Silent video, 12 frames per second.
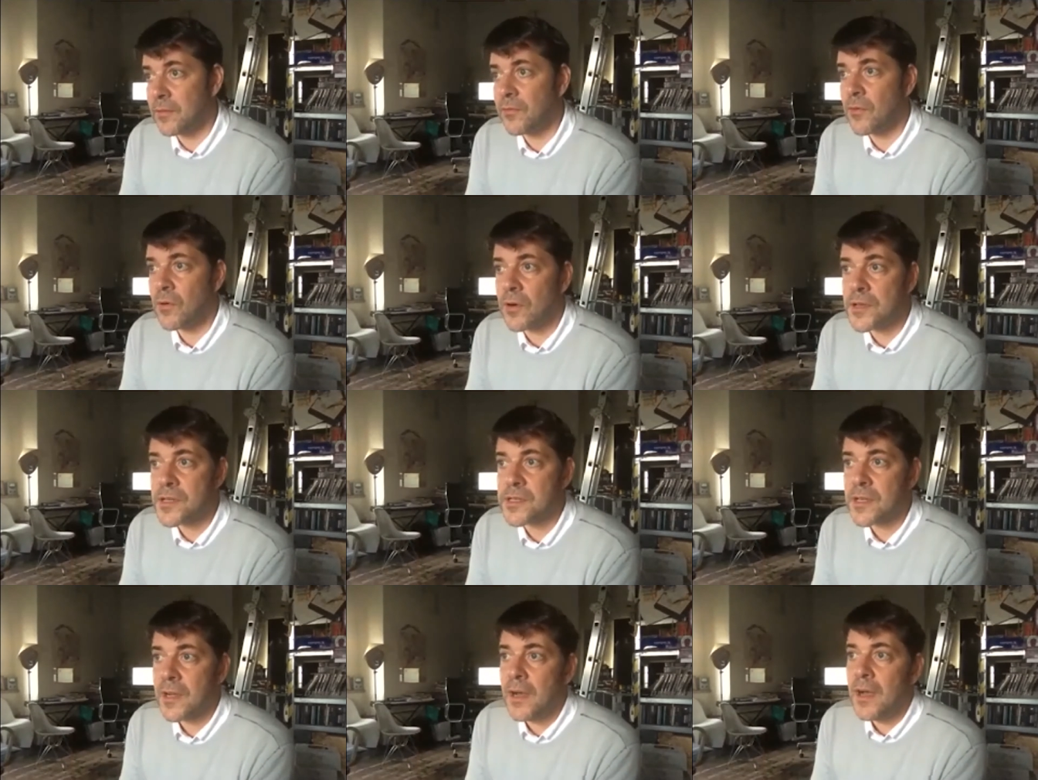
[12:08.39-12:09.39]
But of
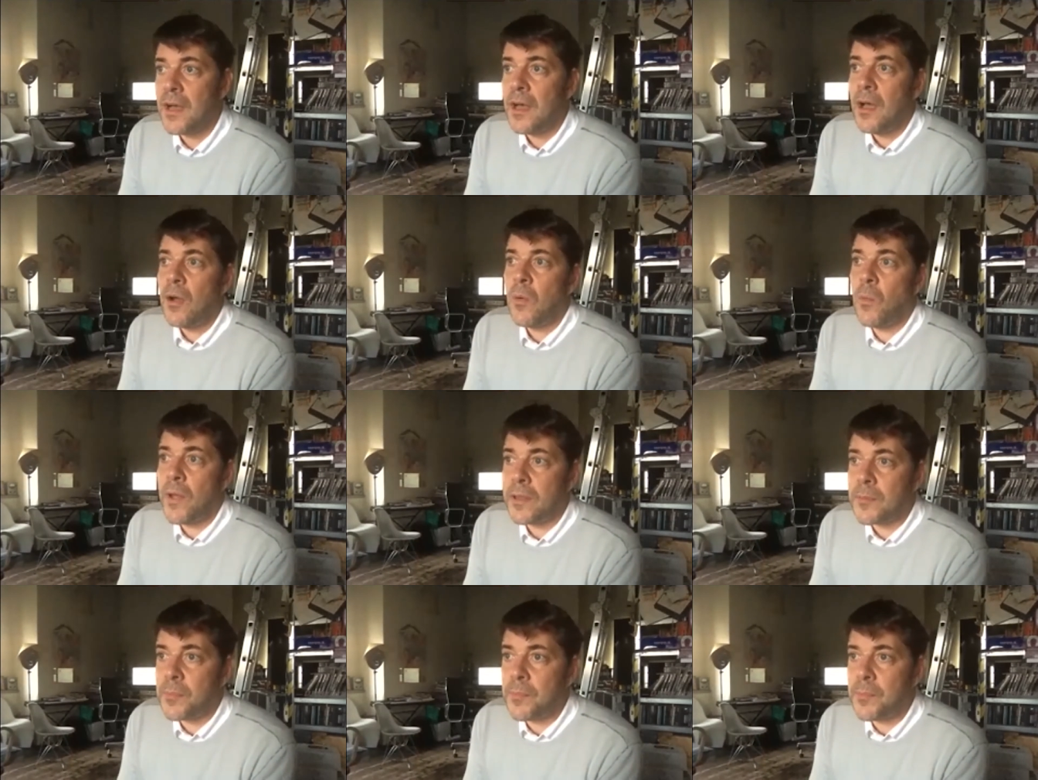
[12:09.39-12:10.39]
course,
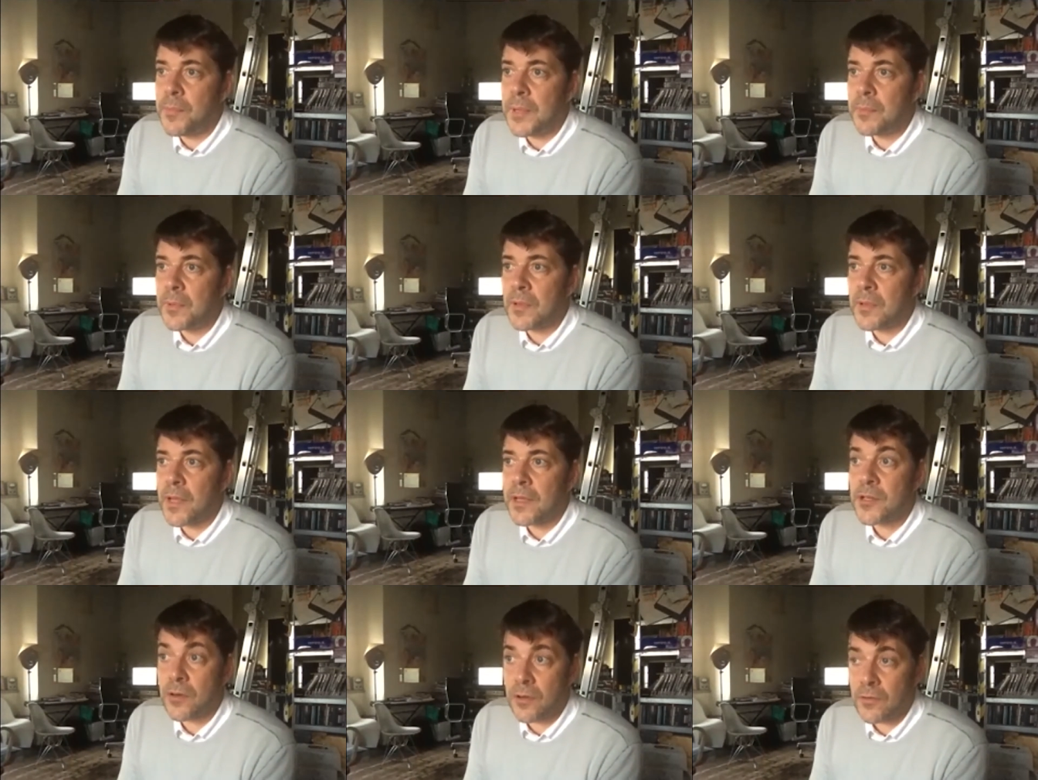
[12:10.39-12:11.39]
with people
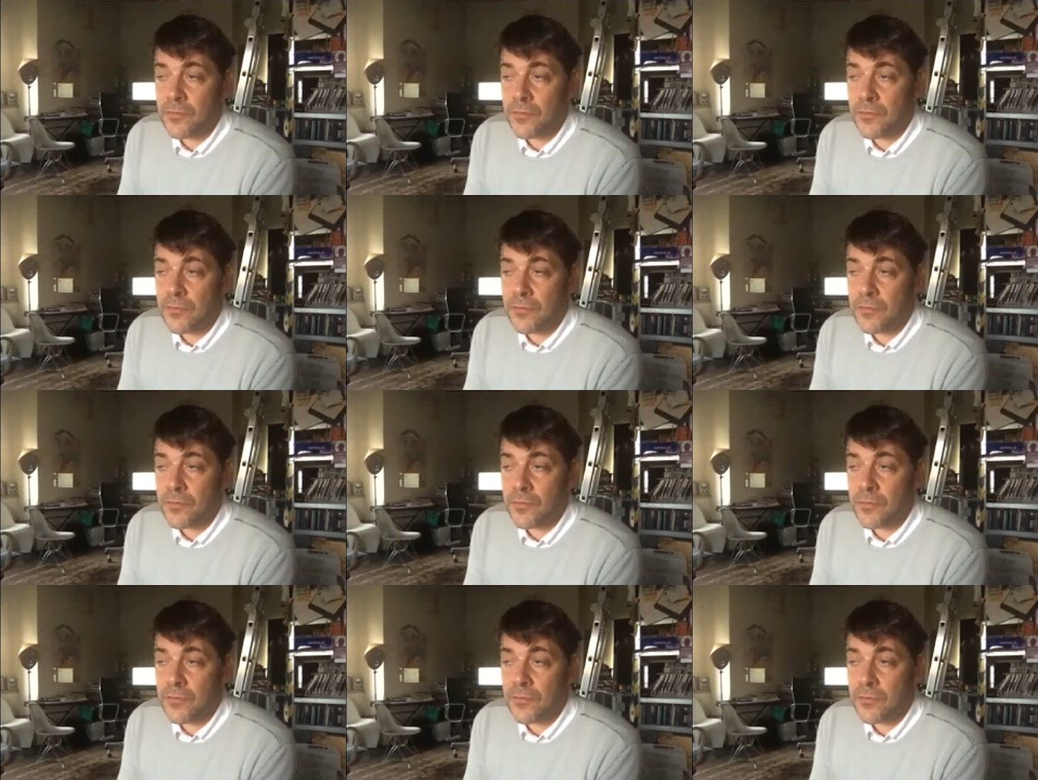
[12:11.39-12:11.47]
like